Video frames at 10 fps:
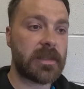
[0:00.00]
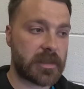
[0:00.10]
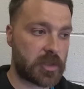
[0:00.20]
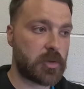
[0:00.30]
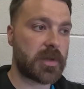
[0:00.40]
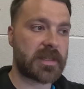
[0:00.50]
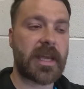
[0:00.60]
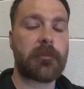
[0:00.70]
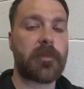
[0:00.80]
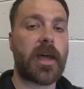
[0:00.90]
I said, do you
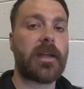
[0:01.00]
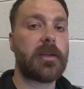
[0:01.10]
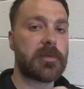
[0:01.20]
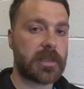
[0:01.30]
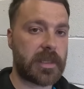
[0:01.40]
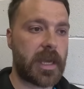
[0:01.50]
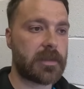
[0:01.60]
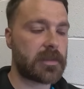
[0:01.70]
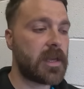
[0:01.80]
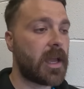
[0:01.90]
accept that? And he was like, yes.